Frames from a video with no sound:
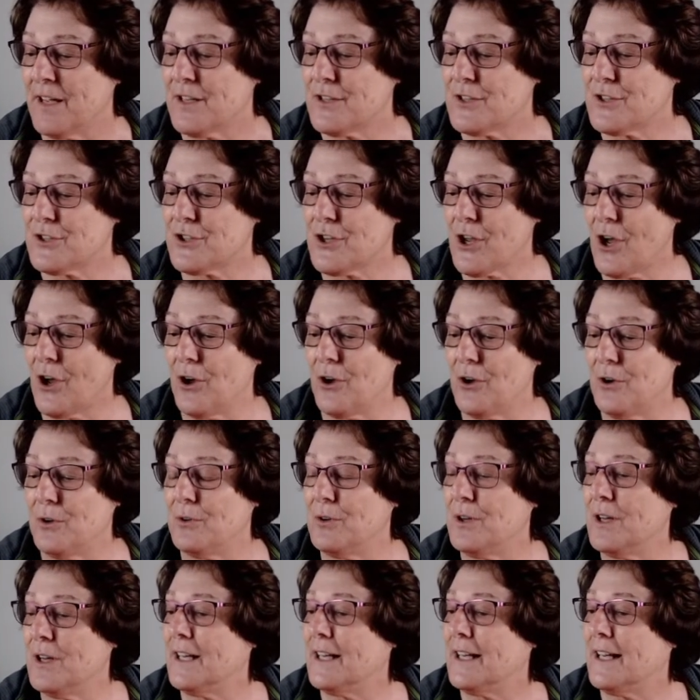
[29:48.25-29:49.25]

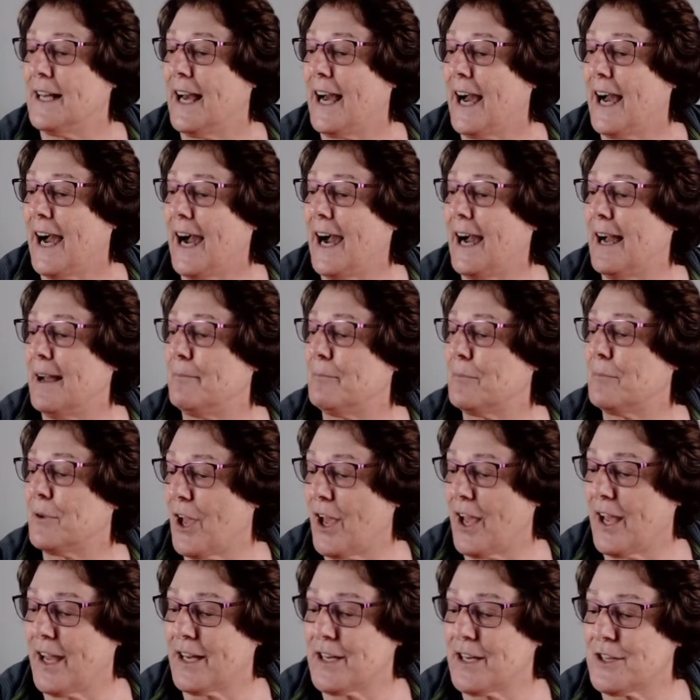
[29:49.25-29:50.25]
So I'm
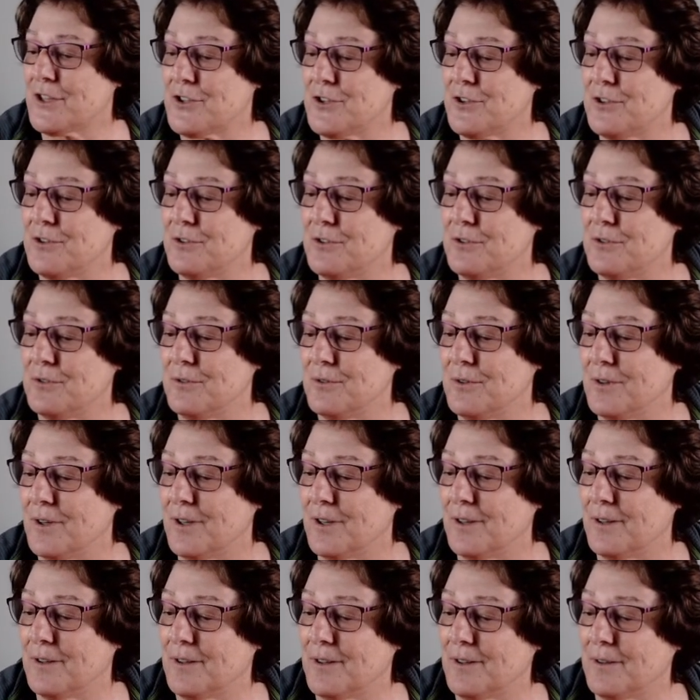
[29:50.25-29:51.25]
going to
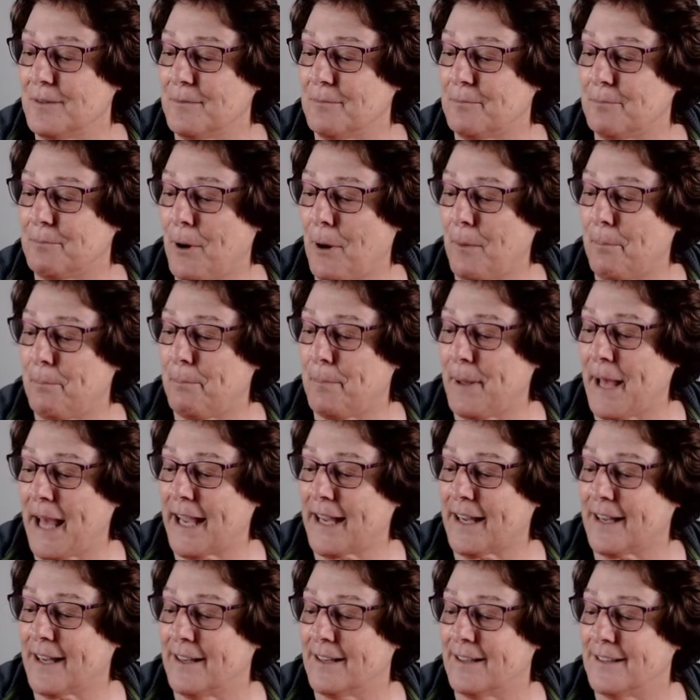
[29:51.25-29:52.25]
pop back